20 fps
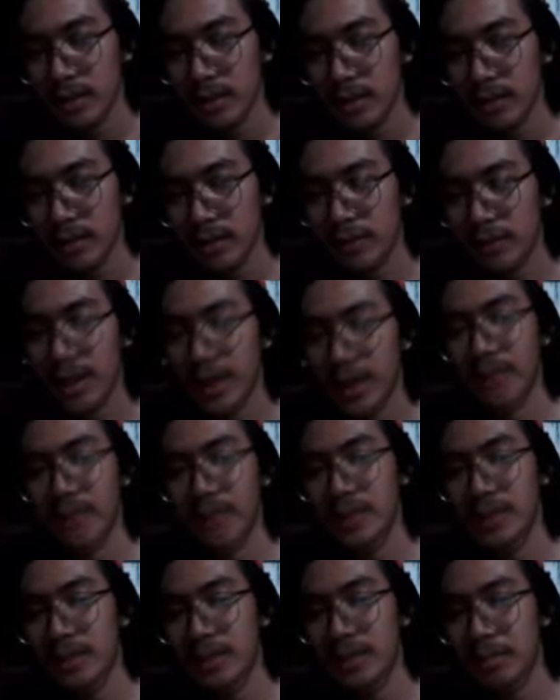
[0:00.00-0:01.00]
if we
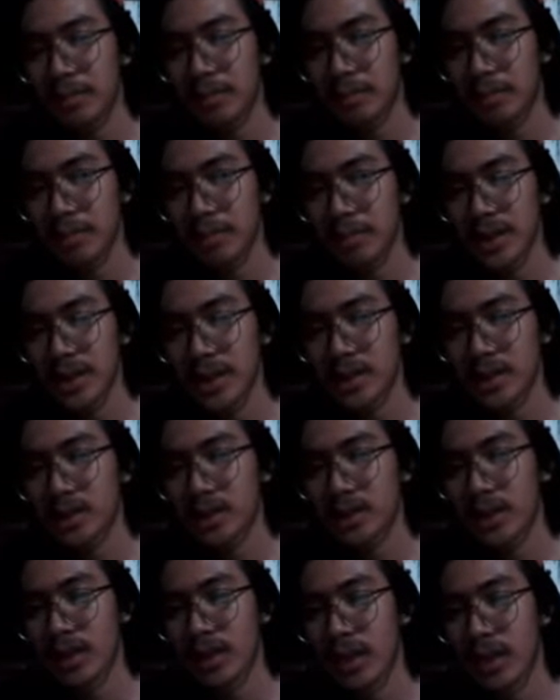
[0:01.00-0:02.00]
have the past
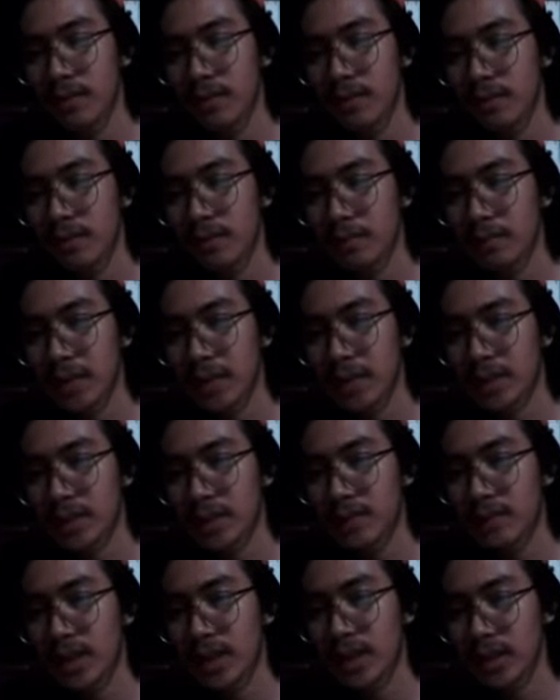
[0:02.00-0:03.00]

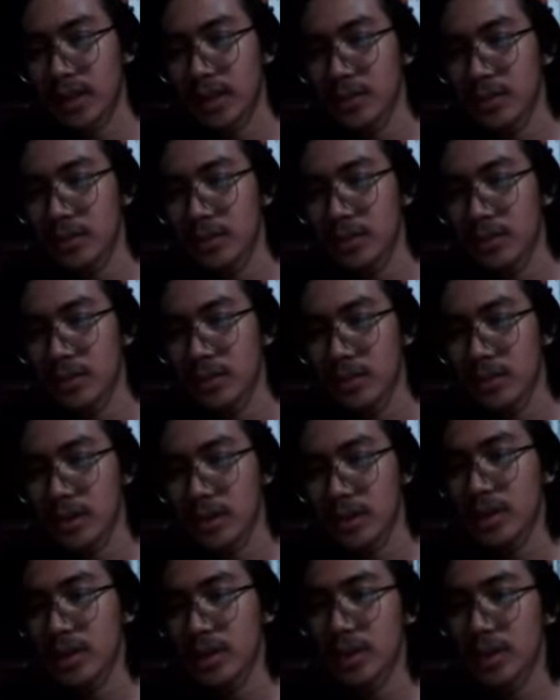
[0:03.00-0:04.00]
value,
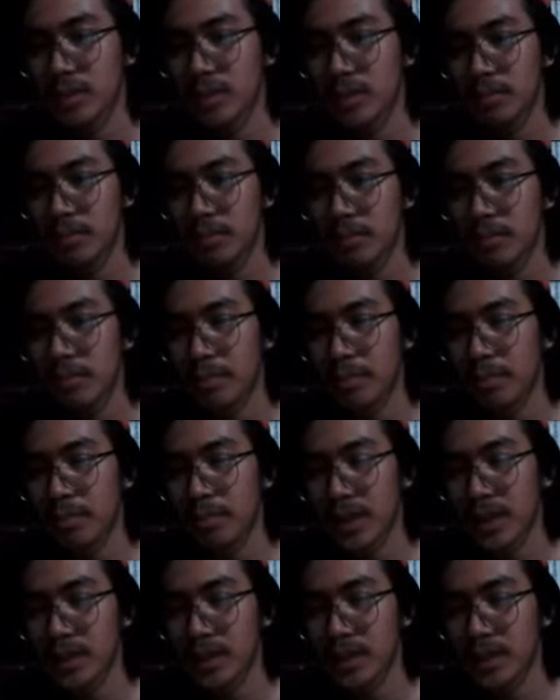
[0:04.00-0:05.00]
the
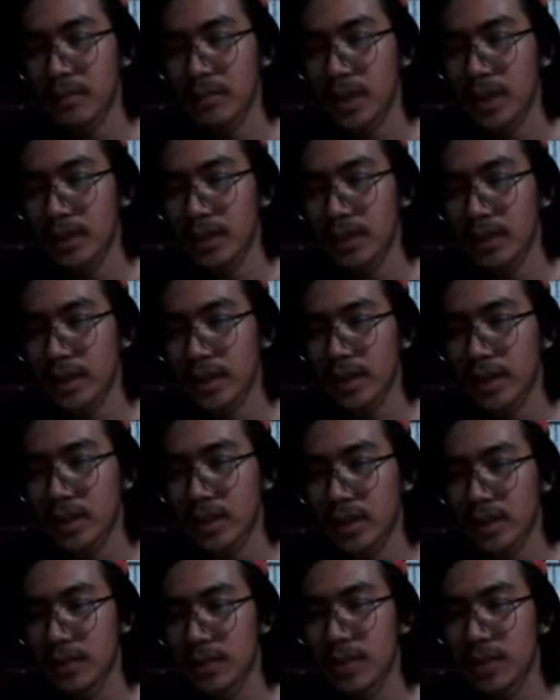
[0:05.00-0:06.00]
present value, and the
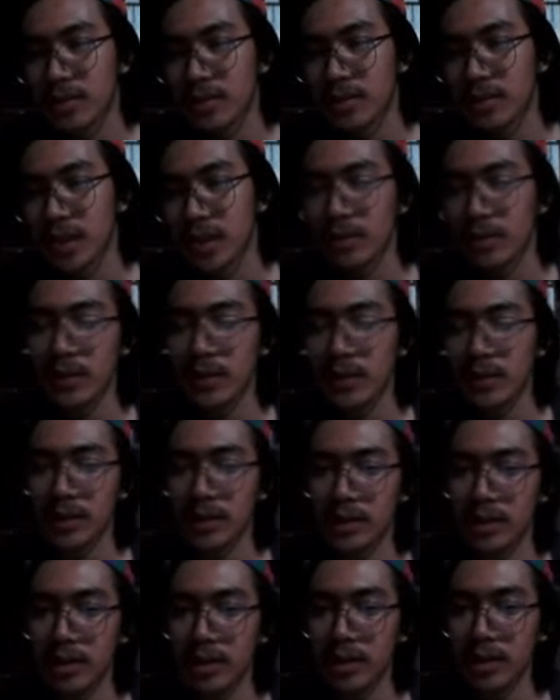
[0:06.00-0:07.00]
next value, and we want
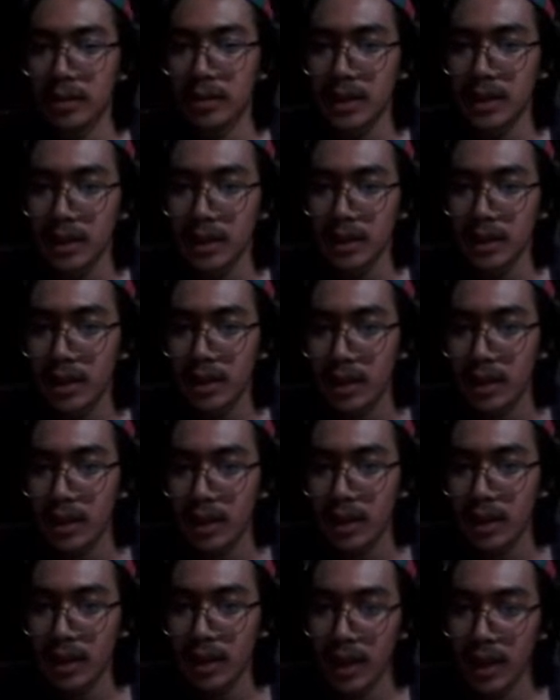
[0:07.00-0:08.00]
to determine the
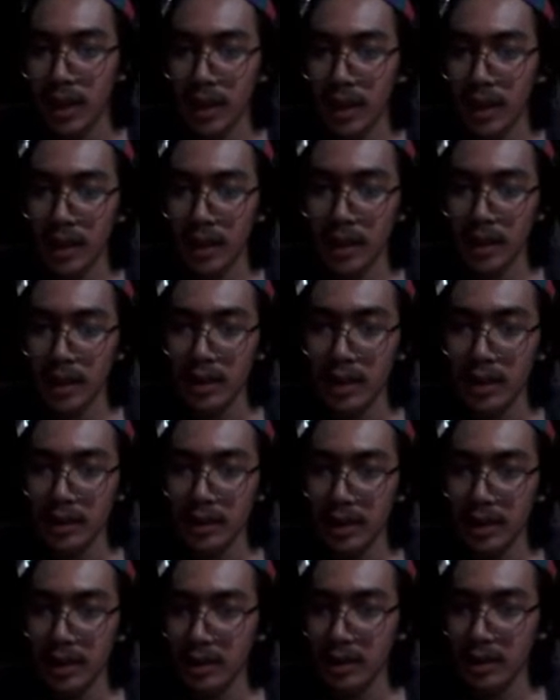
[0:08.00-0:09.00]

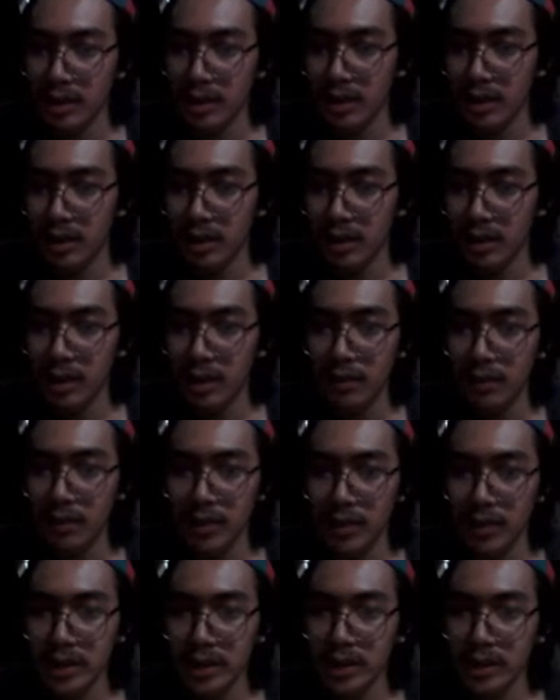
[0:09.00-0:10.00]
toggle state,
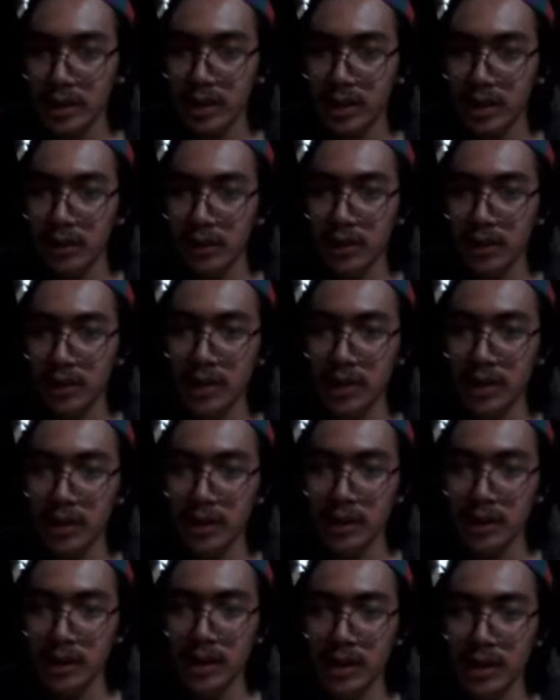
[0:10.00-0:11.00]
which
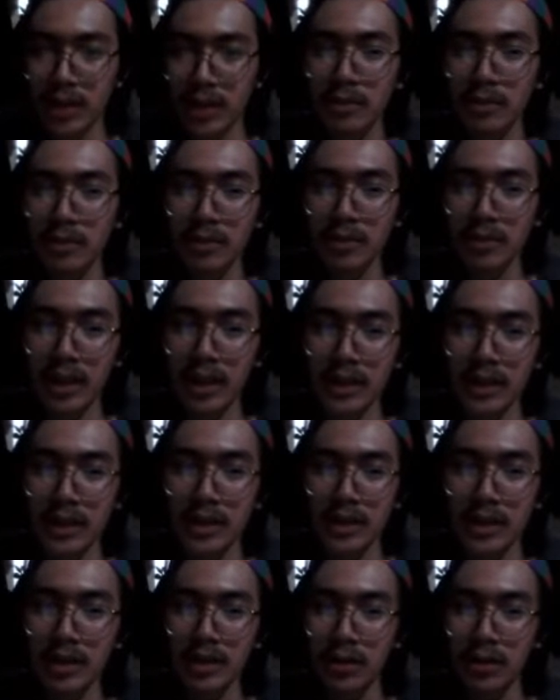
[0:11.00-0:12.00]
follows the same rule as
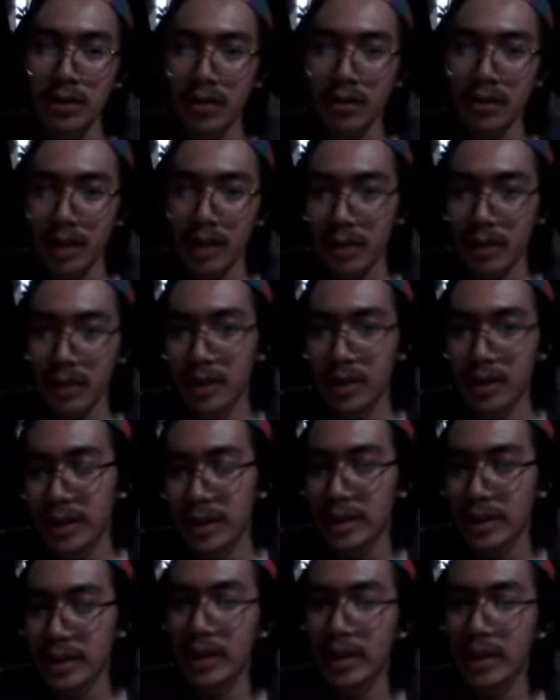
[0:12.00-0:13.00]
the truth table
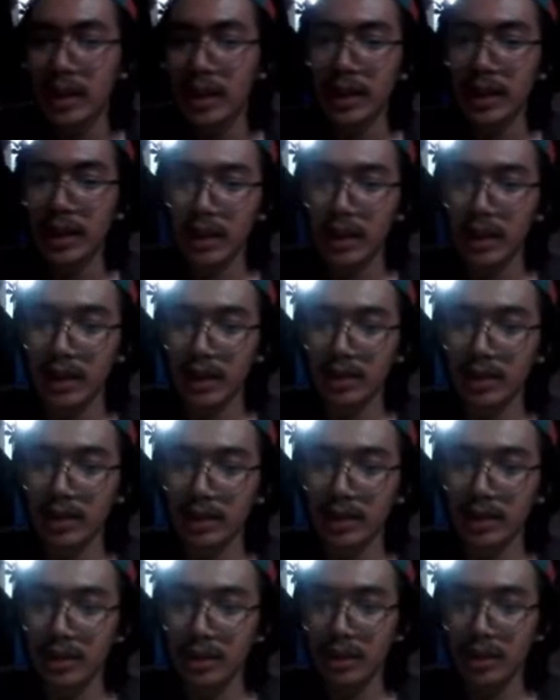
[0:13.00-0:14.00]
and the
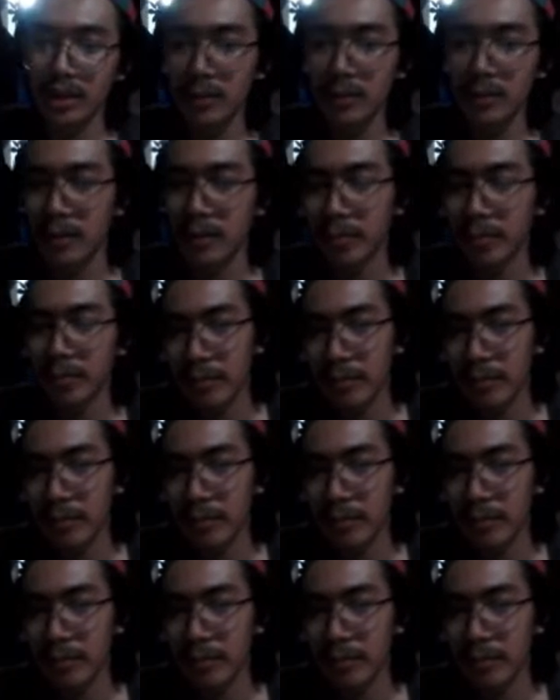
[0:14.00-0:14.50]
characteristic table.